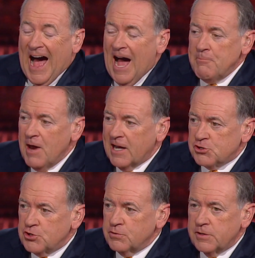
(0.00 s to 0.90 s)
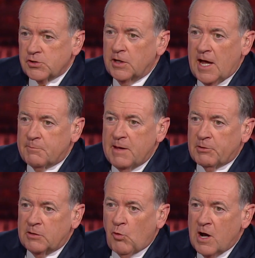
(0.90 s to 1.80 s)
I'm not sure there's a lot of
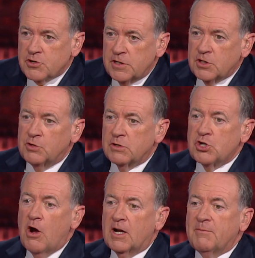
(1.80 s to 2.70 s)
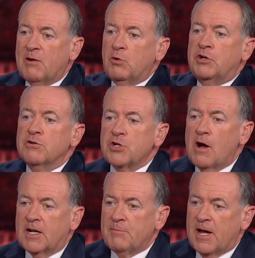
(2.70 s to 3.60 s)
people in Washington who are talking about what you're
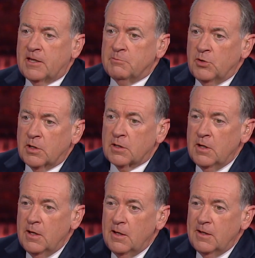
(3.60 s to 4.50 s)
talking about in the book